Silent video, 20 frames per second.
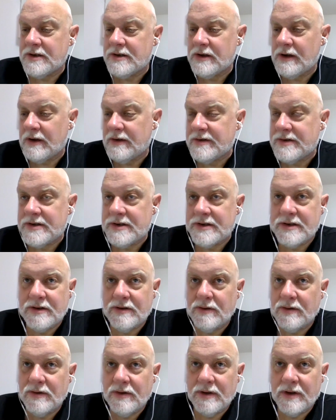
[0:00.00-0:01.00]
So I was just
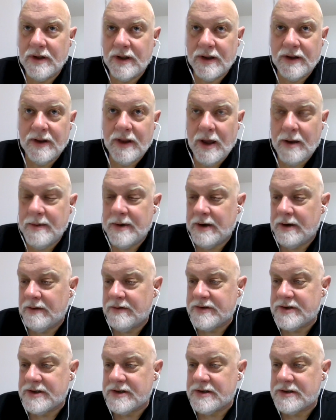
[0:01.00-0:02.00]
Googling. I mean, I
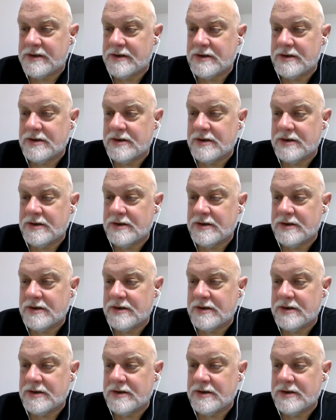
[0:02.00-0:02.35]
was just uh,